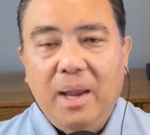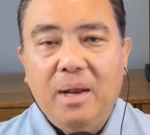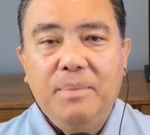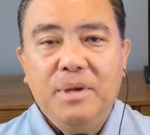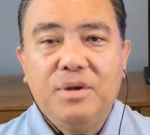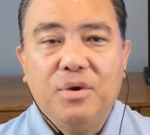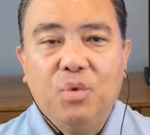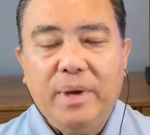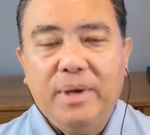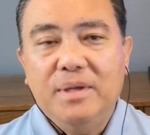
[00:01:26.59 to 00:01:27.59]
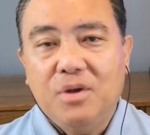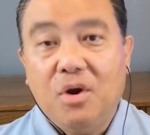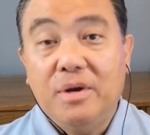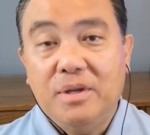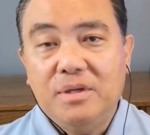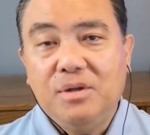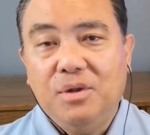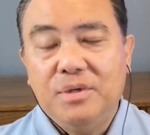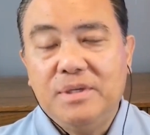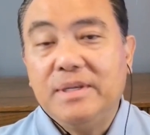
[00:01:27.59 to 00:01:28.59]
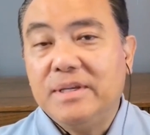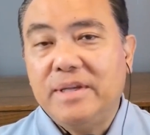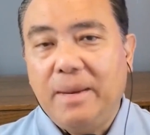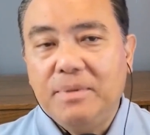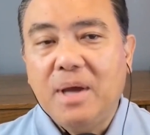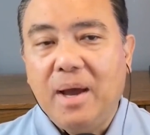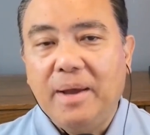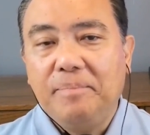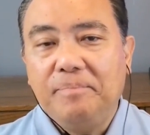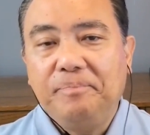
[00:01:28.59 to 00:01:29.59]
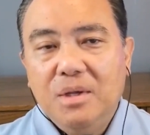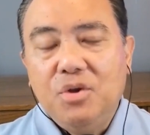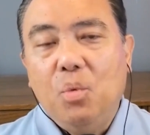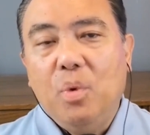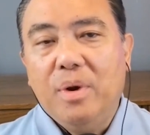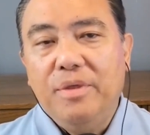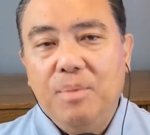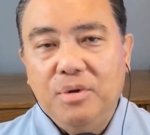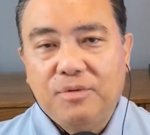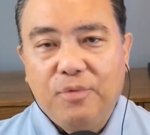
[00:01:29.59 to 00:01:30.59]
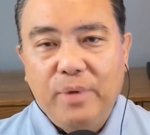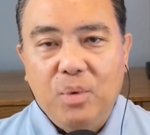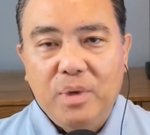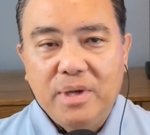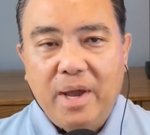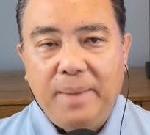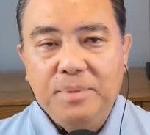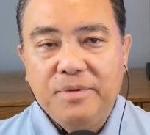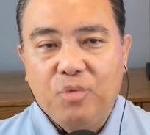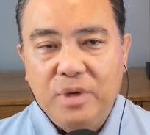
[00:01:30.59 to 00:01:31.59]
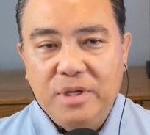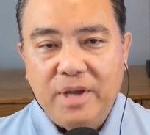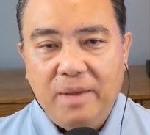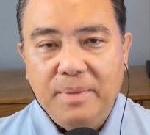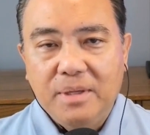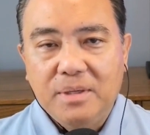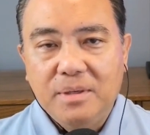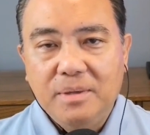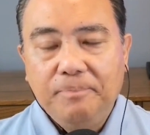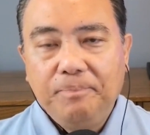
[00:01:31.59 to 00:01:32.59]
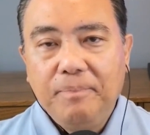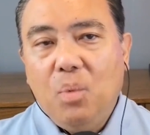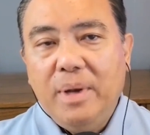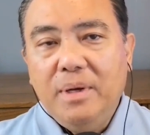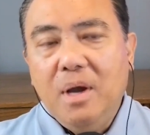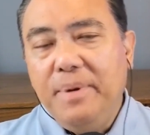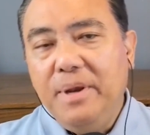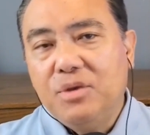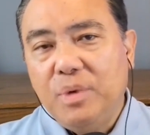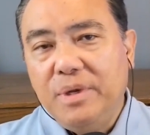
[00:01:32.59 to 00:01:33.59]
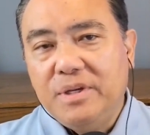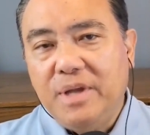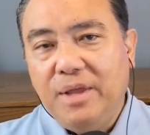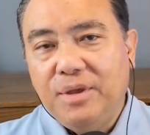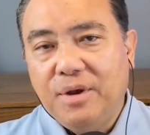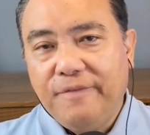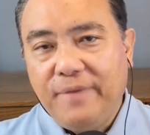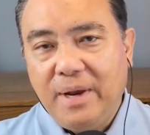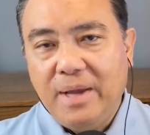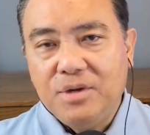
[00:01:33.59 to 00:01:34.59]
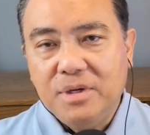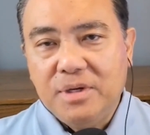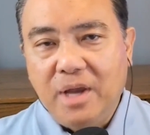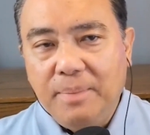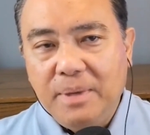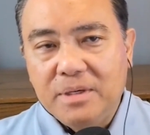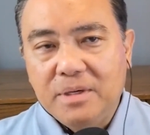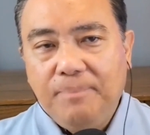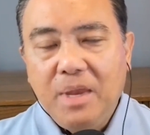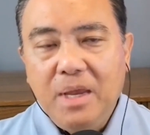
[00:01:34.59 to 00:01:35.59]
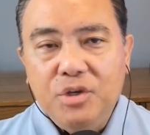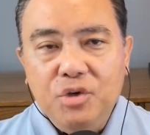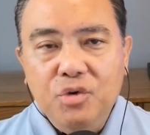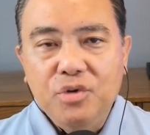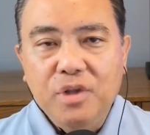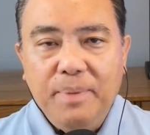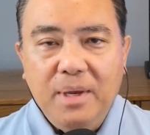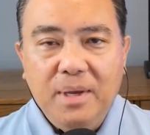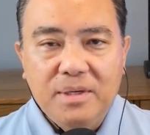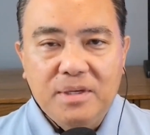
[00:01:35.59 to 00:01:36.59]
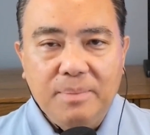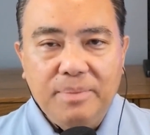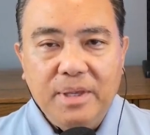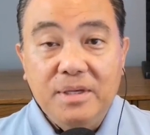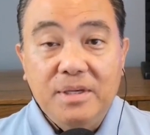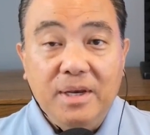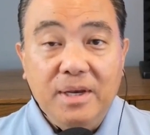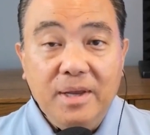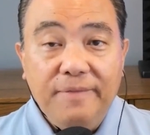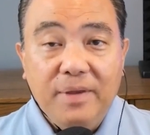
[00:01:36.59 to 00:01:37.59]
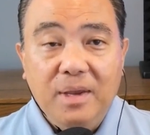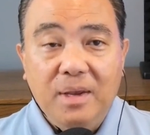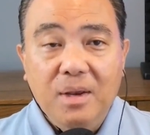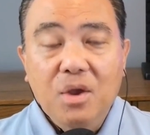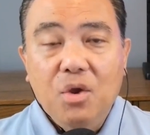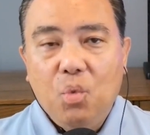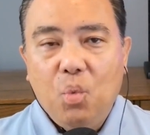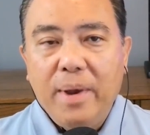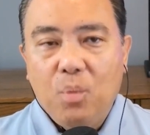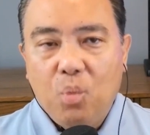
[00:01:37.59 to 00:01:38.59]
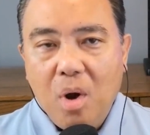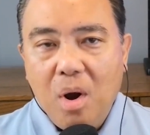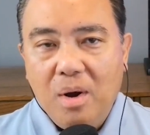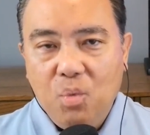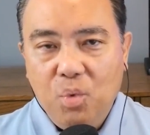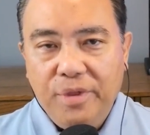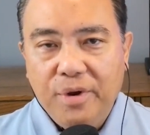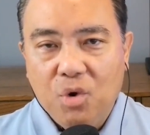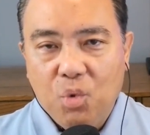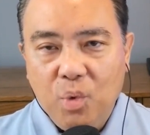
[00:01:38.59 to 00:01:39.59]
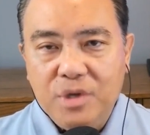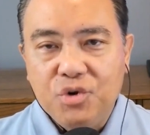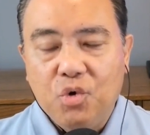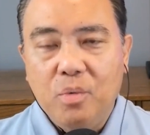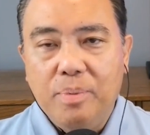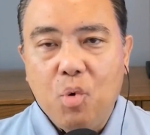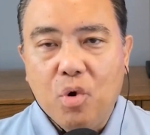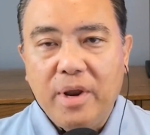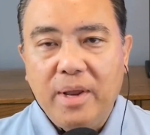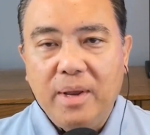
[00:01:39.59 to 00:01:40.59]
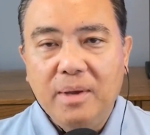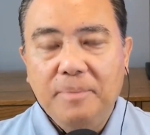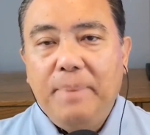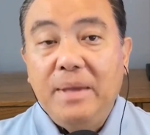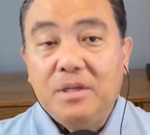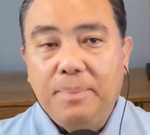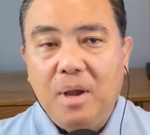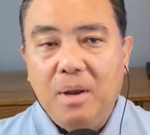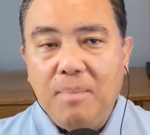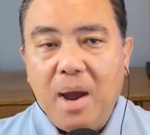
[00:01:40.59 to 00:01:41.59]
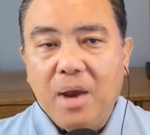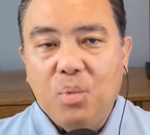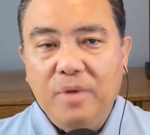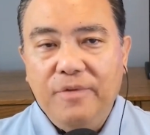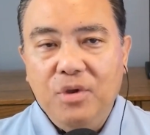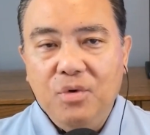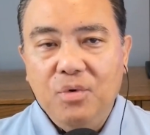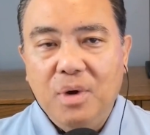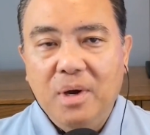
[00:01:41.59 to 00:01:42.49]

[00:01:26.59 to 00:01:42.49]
and a material weakness are disclosed at the same time. So what are the most frequent types of restatements? When companies restate their financial statements, it's usually because something significant went wrong with their original reporting. Based upon my review